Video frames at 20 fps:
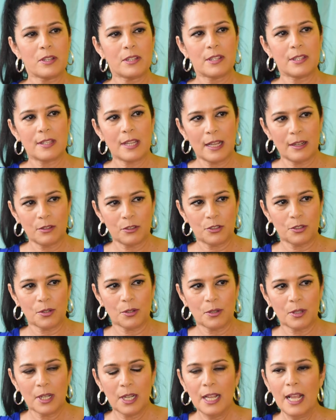
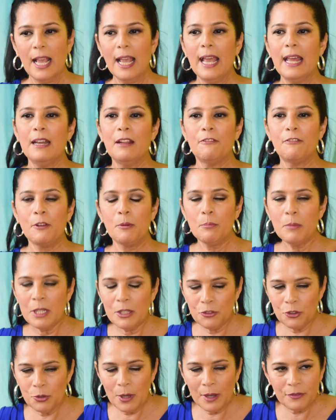centered. And if it
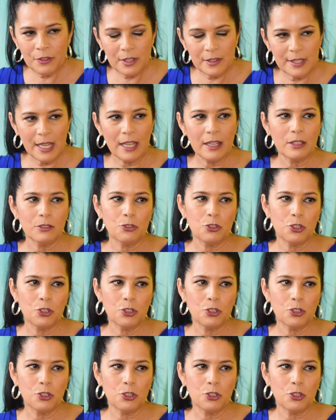means you have to take a